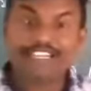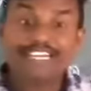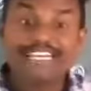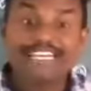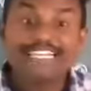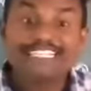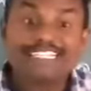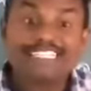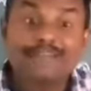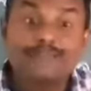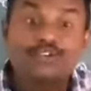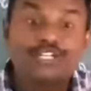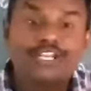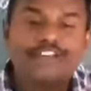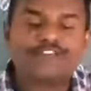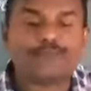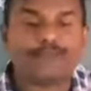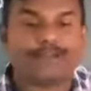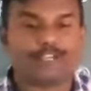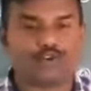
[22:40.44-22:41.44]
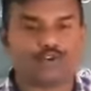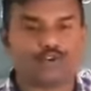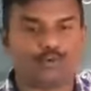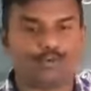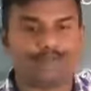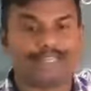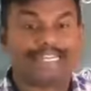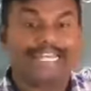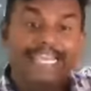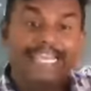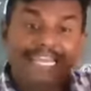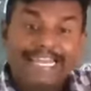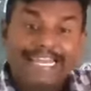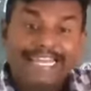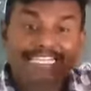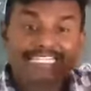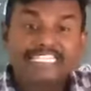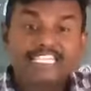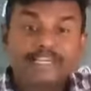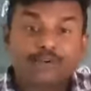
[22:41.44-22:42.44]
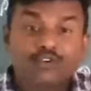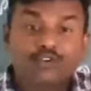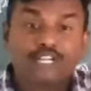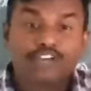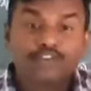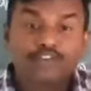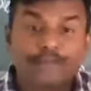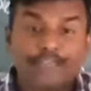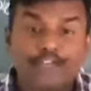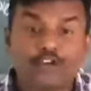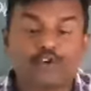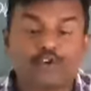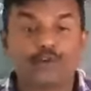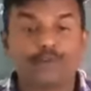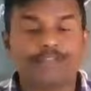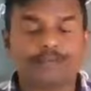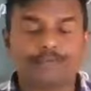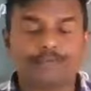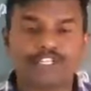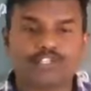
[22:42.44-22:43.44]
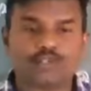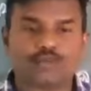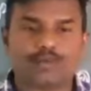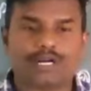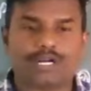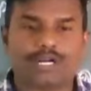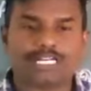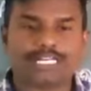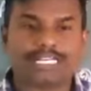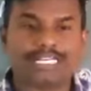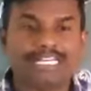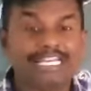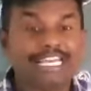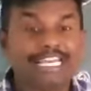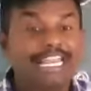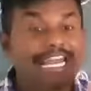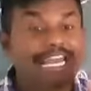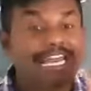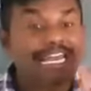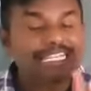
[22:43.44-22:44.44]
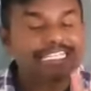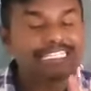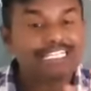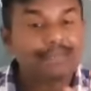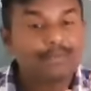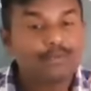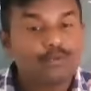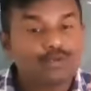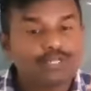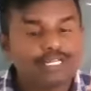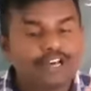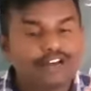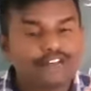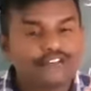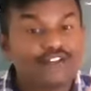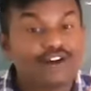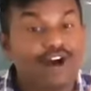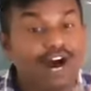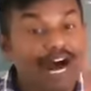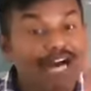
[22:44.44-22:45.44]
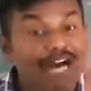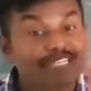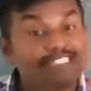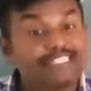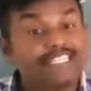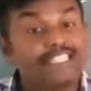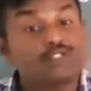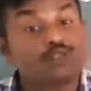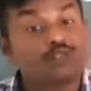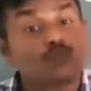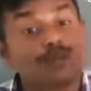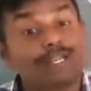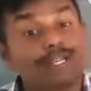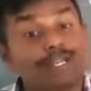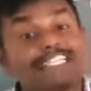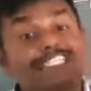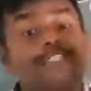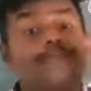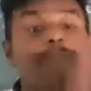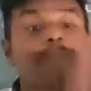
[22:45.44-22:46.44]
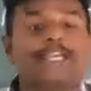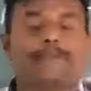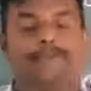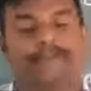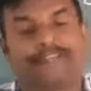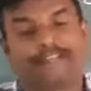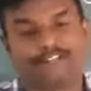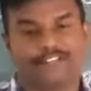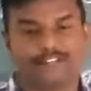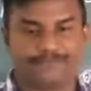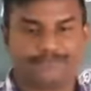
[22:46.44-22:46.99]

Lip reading: very less amount of myoglobin. Less amount of myoglobin means what? Less amount of oxygen storage pigment.